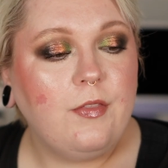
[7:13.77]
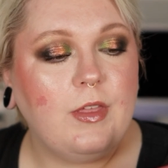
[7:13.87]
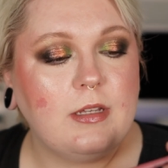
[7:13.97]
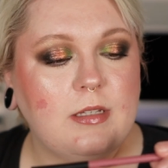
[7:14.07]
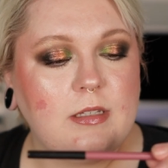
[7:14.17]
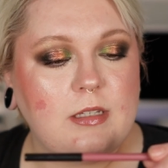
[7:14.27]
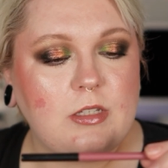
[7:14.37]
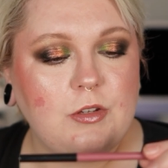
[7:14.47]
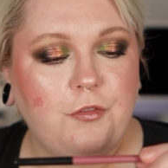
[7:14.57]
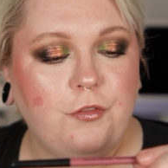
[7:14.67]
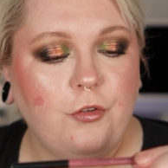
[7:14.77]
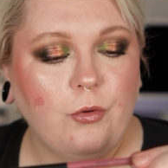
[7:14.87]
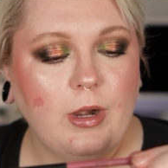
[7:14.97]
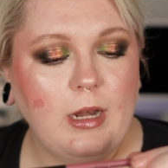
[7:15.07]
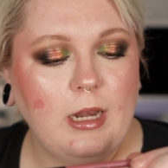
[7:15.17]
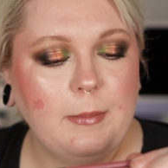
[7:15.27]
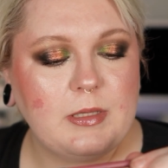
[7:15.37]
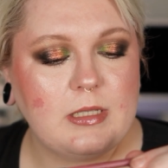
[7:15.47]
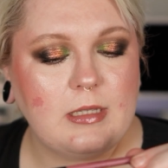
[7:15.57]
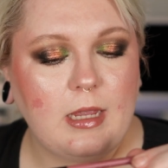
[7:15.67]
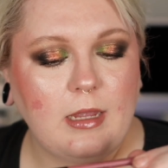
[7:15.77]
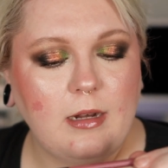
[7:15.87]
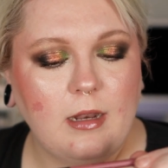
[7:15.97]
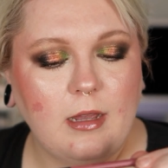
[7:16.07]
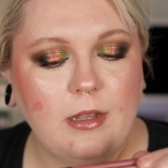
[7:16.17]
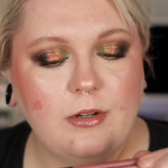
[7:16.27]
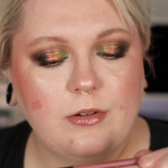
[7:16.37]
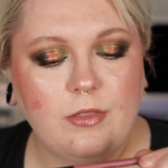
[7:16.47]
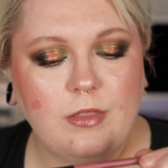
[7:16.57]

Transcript: This is a Sephora lip stain liner.